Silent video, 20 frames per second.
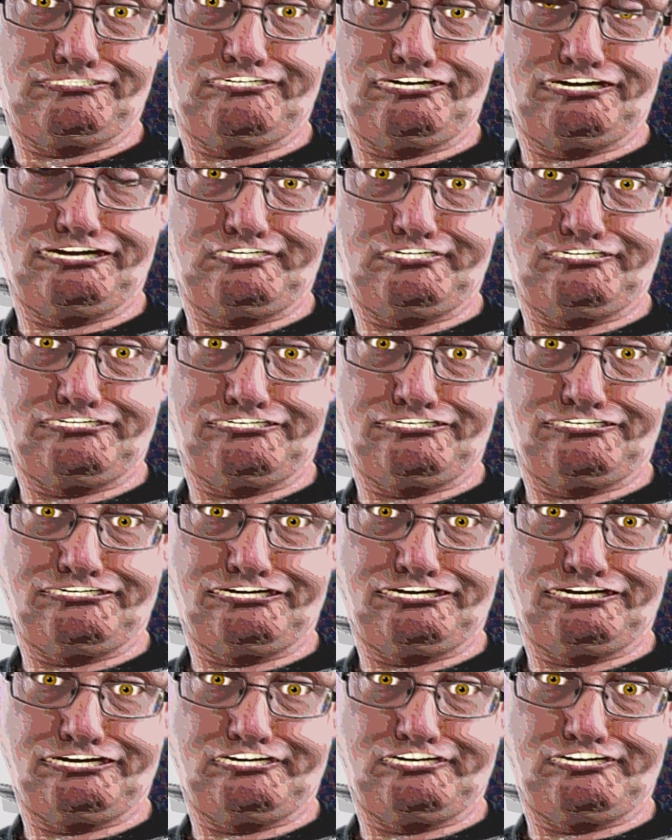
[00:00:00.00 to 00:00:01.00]
It's
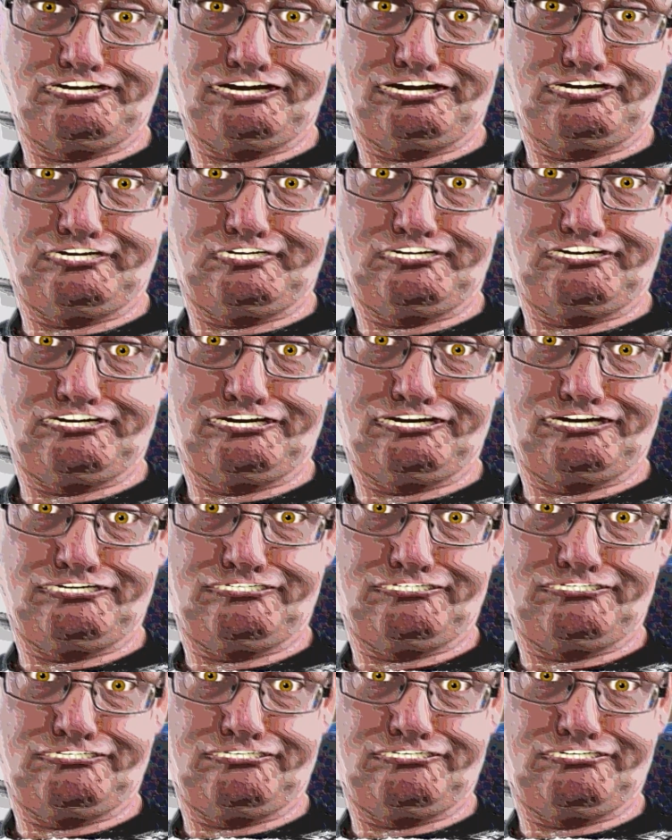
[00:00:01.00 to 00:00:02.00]
a grade
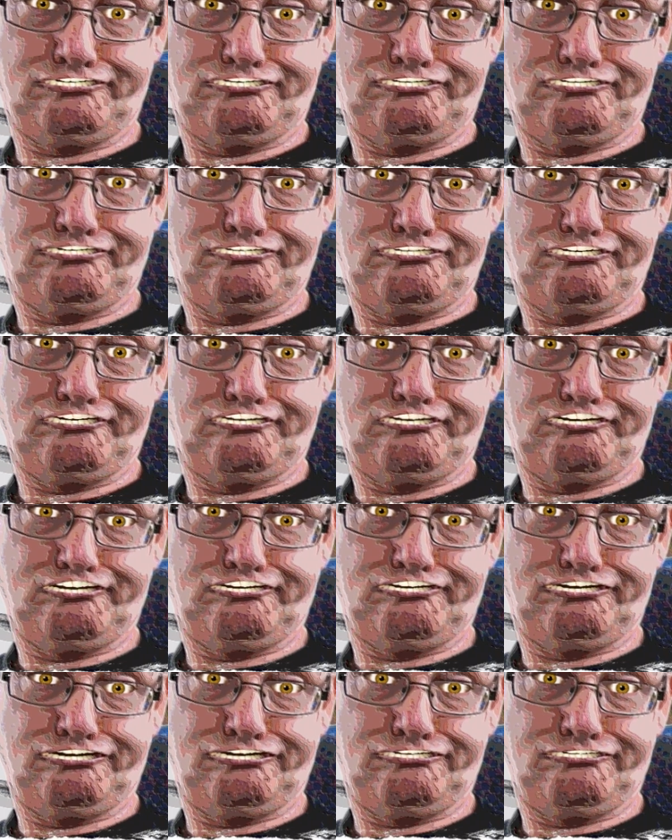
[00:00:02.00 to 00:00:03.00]
thing.
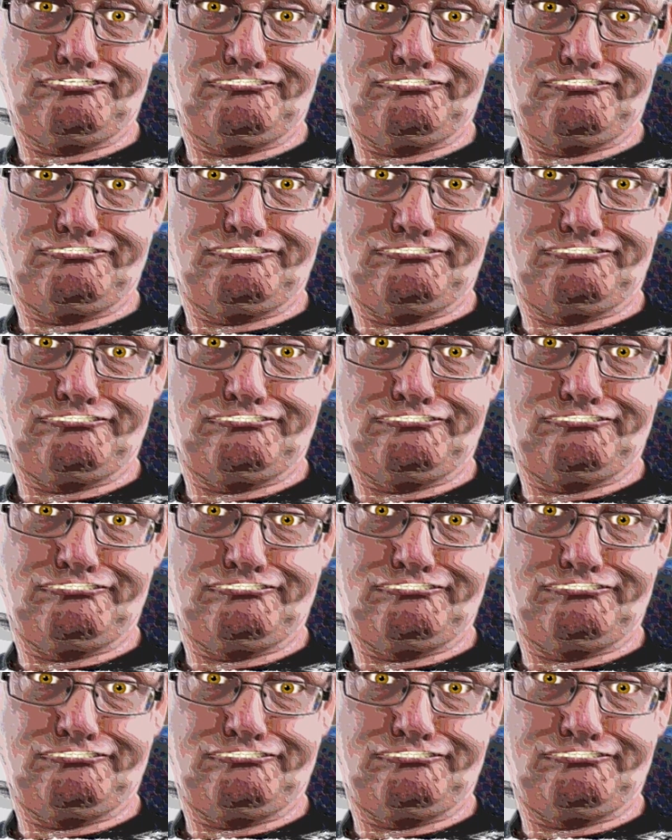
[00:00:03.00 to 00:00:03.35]
Agreed?